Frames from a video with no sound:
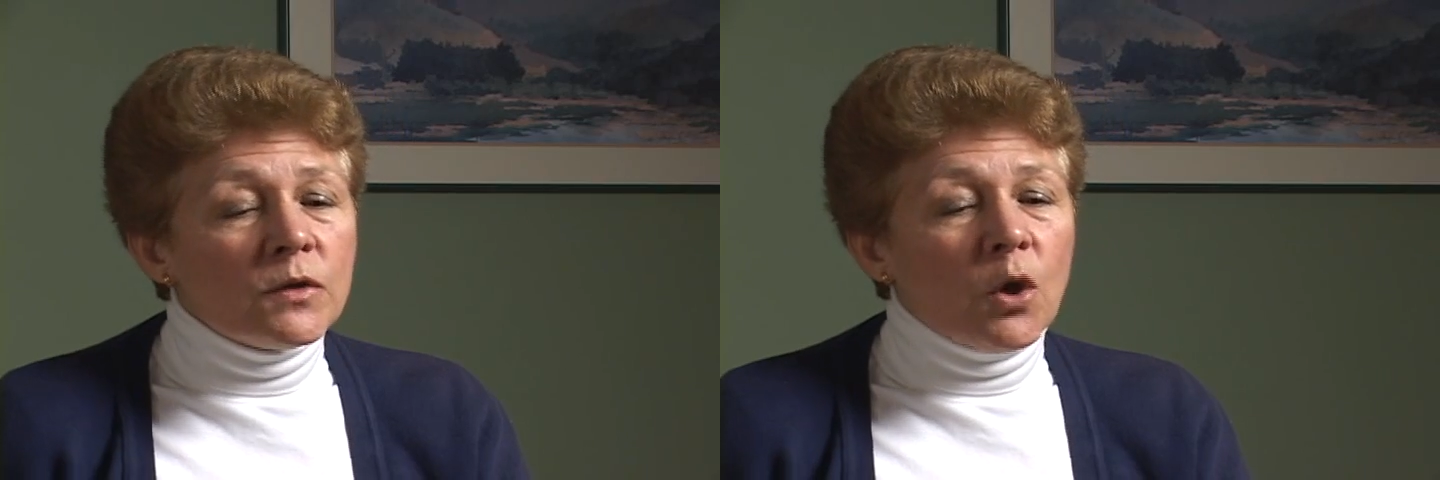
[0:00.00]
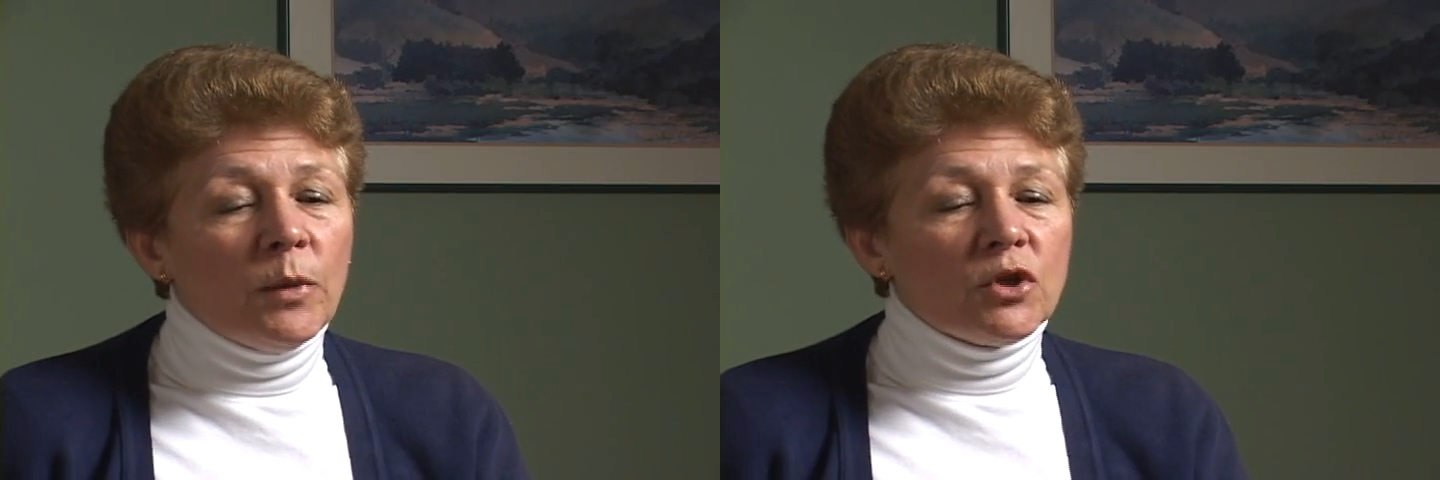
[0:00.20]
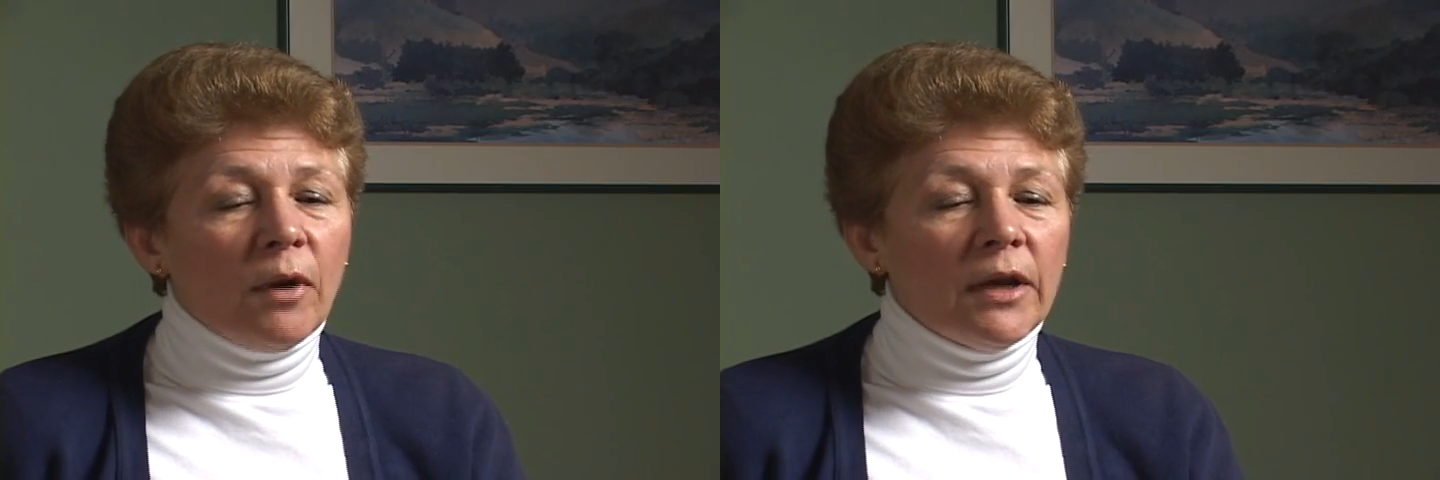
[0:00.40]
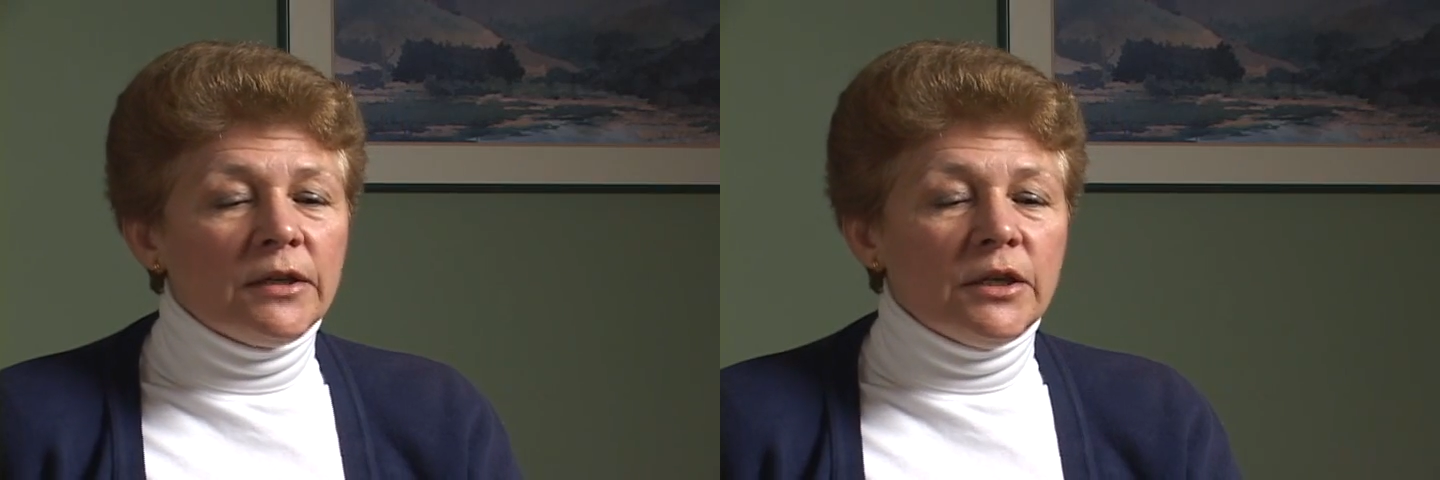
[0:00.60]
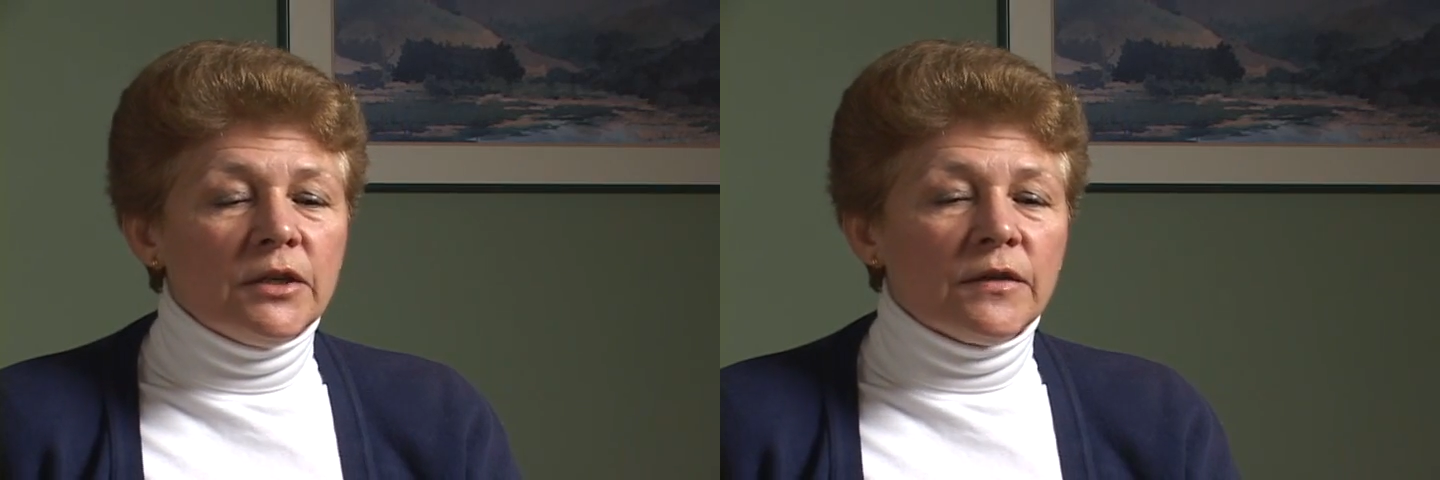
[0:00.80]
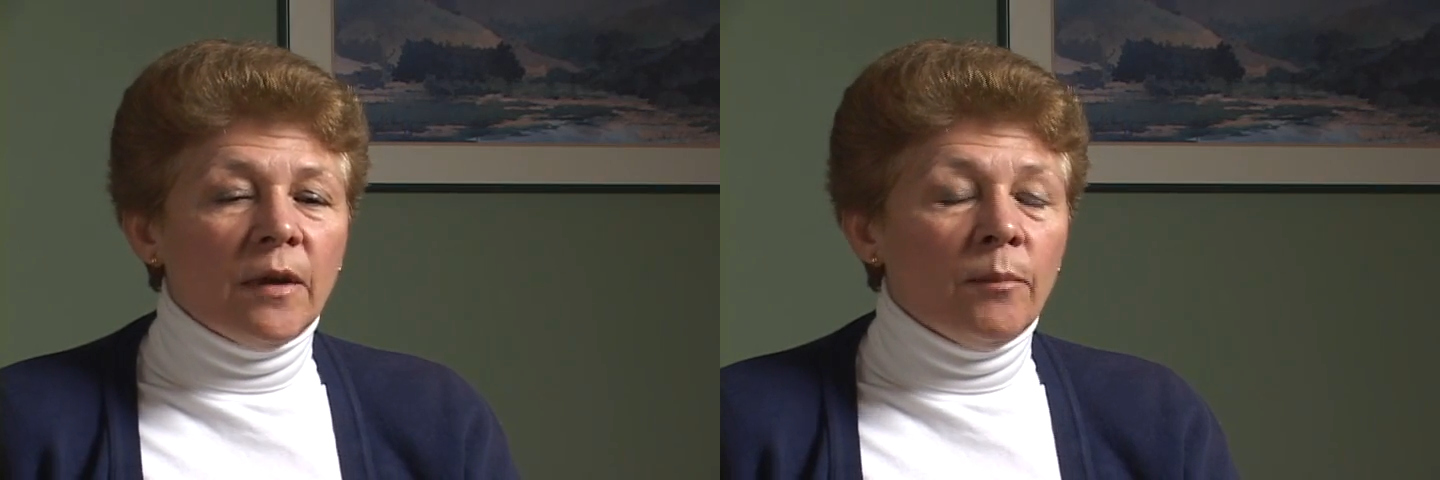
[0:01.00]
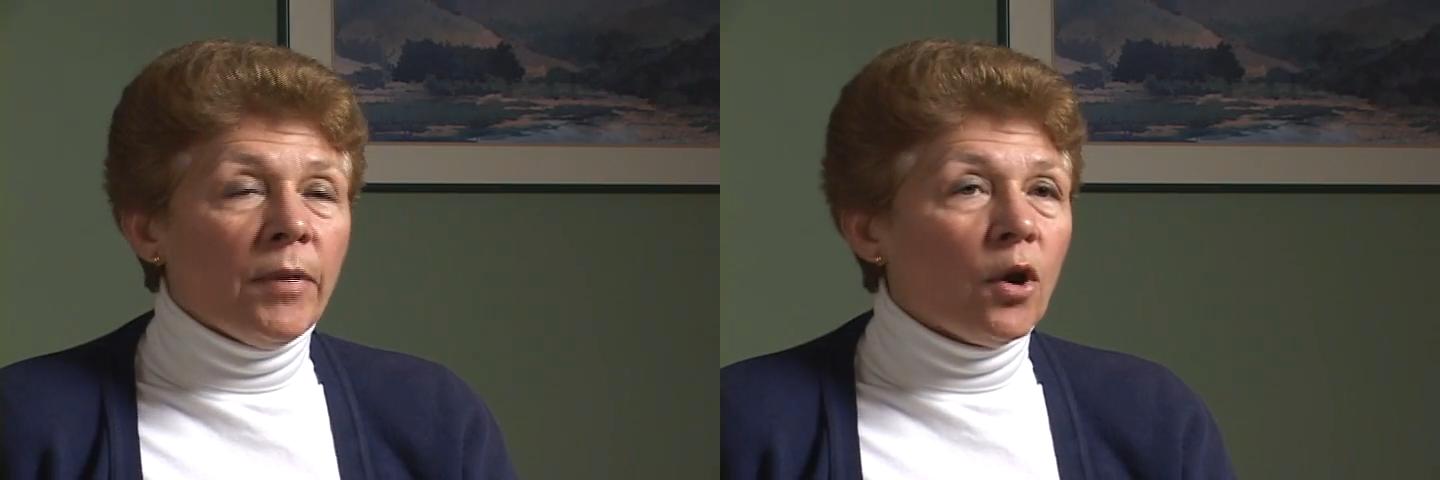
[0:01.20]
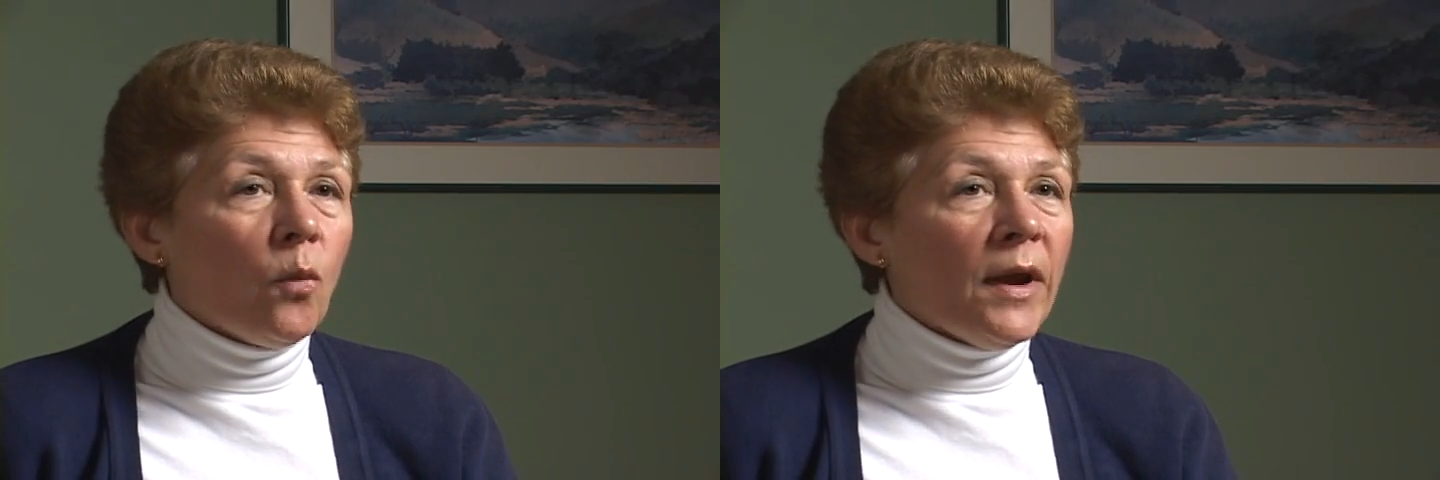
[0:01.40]
So we try to teach
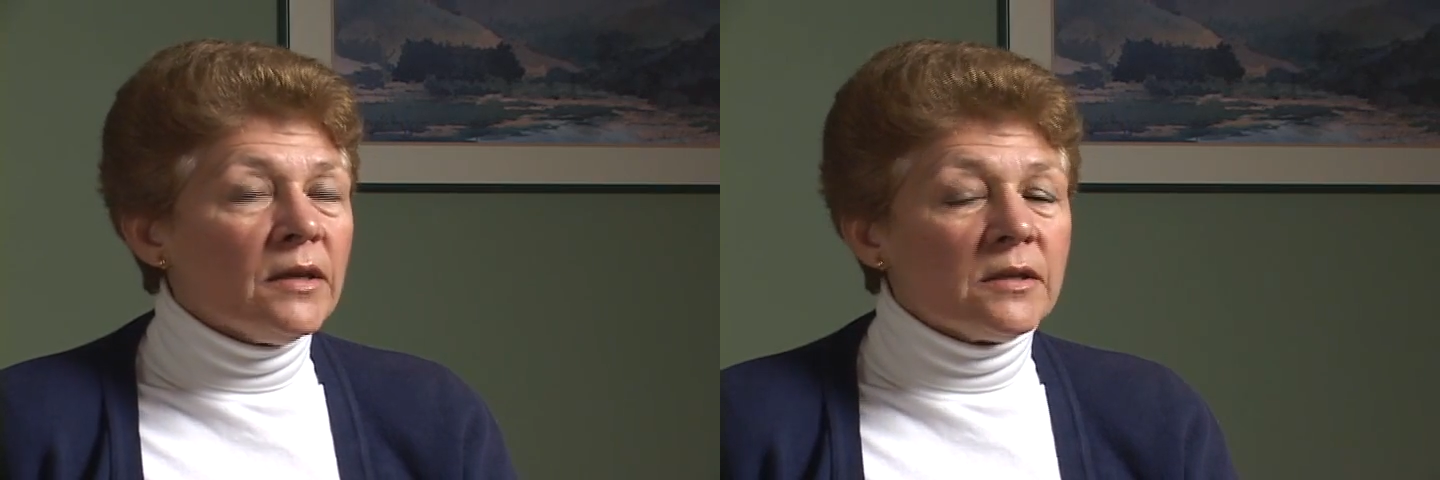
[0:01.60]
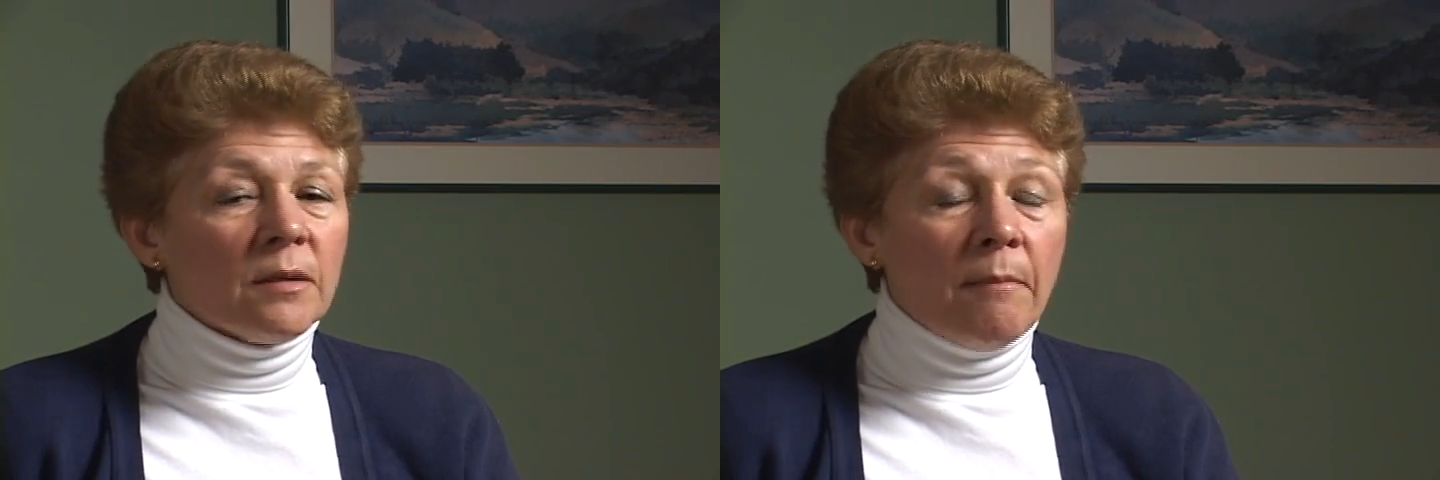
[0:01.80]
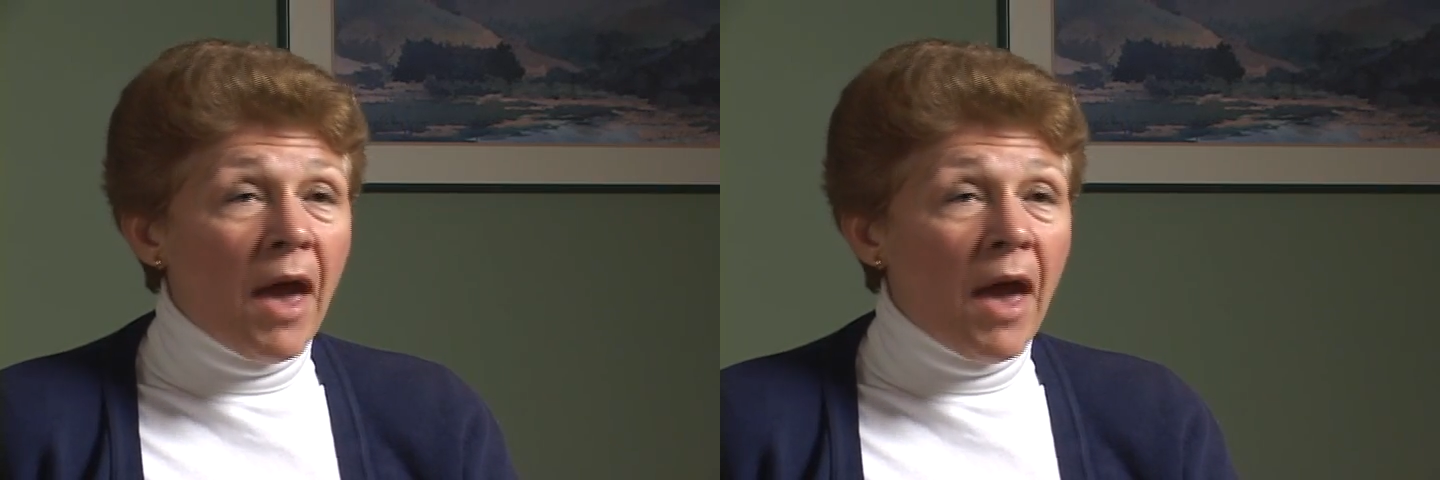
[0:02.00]
them better ways to